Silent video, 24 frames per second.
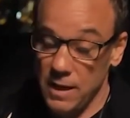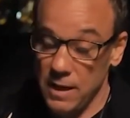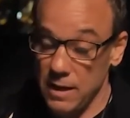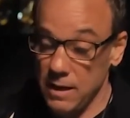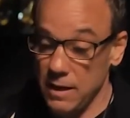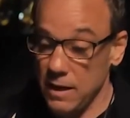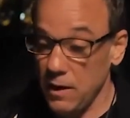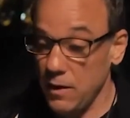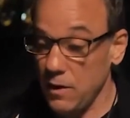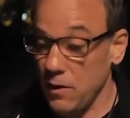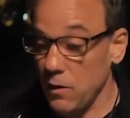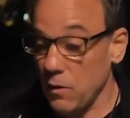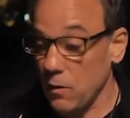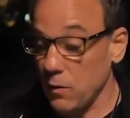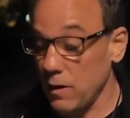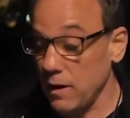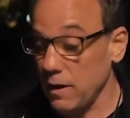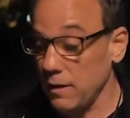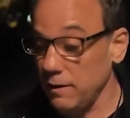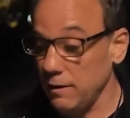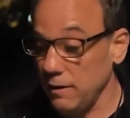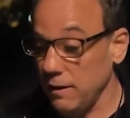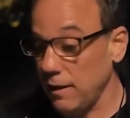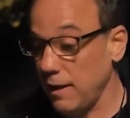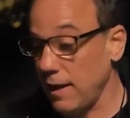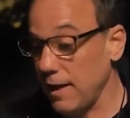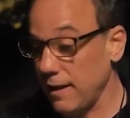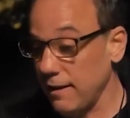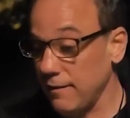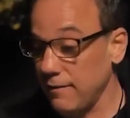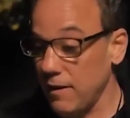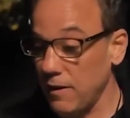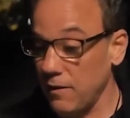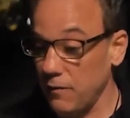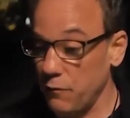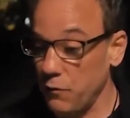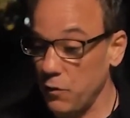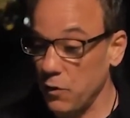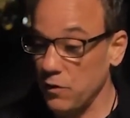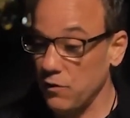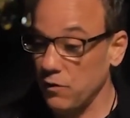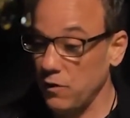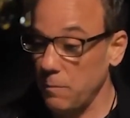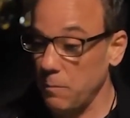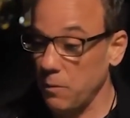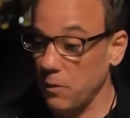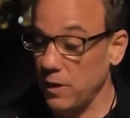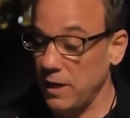like I said,
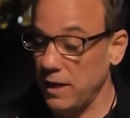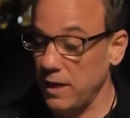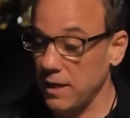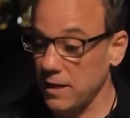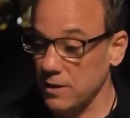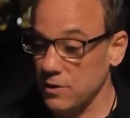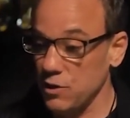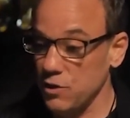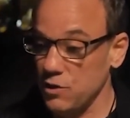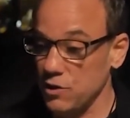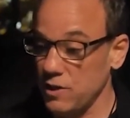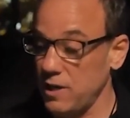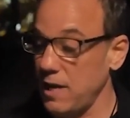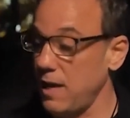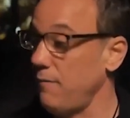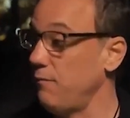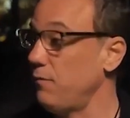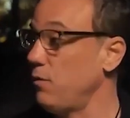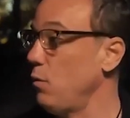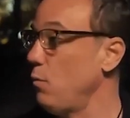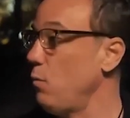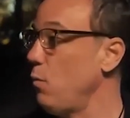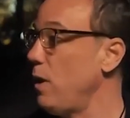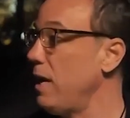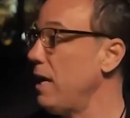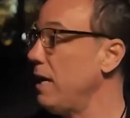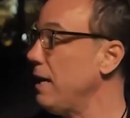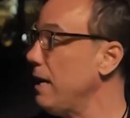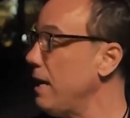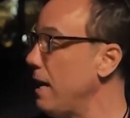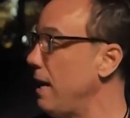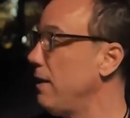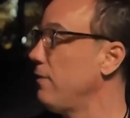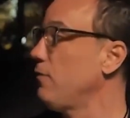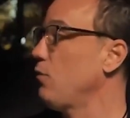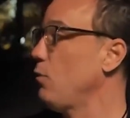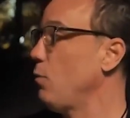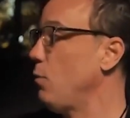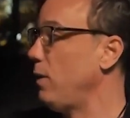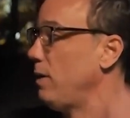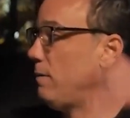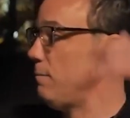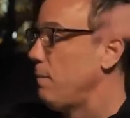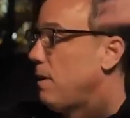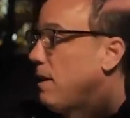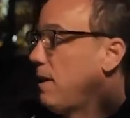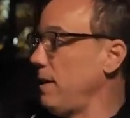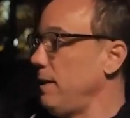unfortunately, Bernie doesn't just have to win. He has to
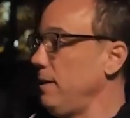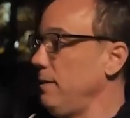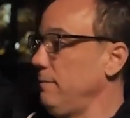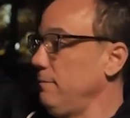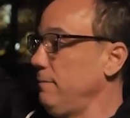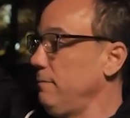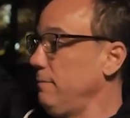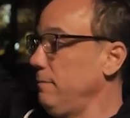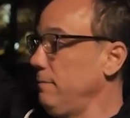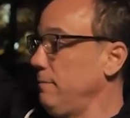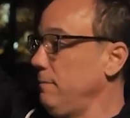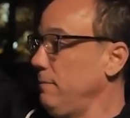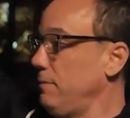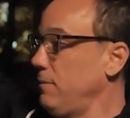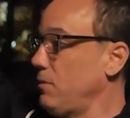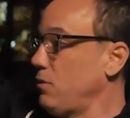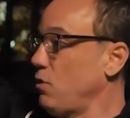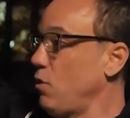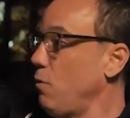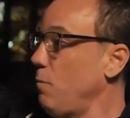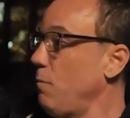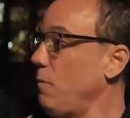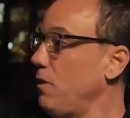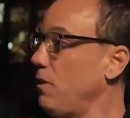win by so